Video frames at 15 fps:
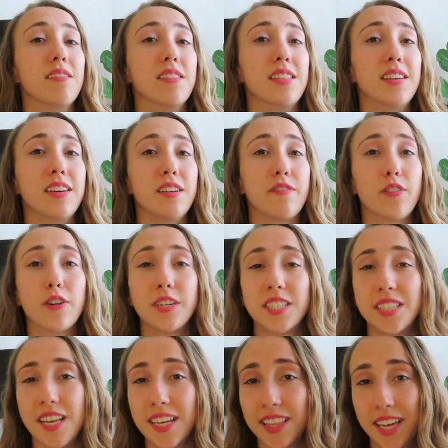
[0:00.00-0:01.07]
the first
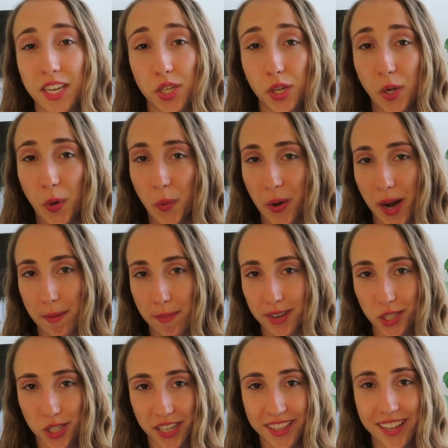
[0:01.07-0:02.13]
thing they do when I
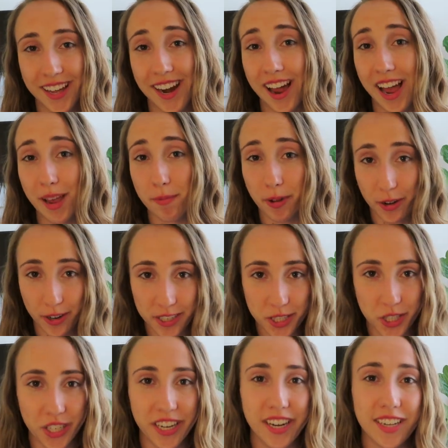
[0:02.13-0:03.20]
mention that I'm a
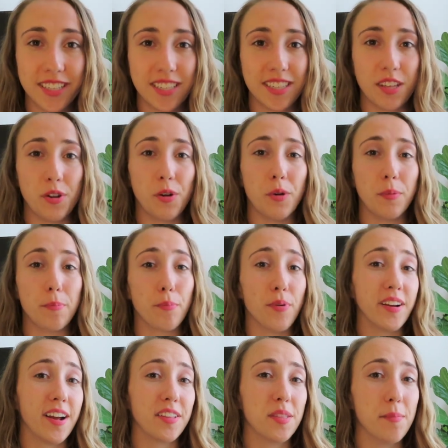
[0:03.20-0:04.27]
Christian is they'll
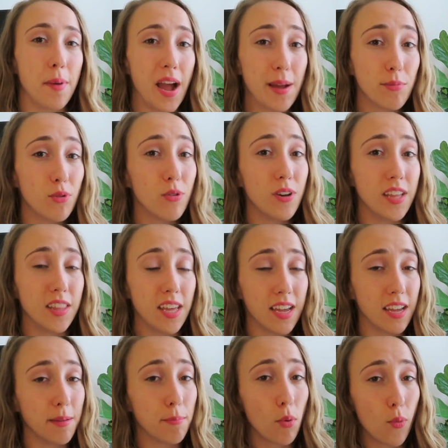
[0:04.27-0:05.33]
bring out the Bible and
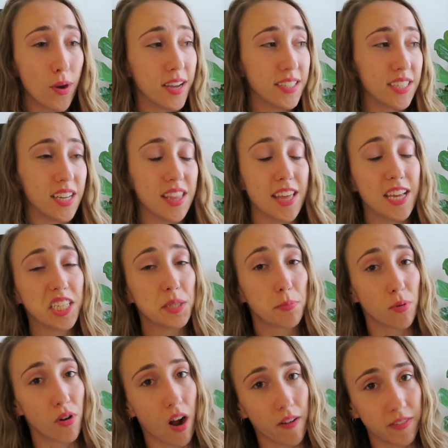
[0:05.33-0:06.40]
they point to this
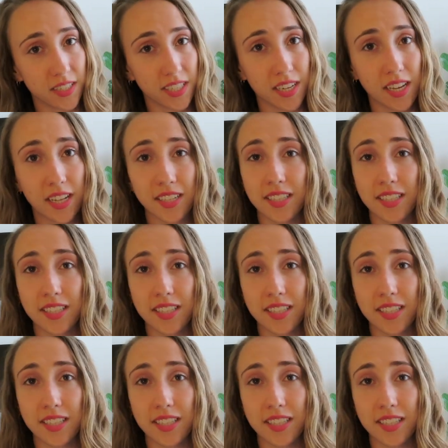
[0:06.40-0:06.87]
prophecy.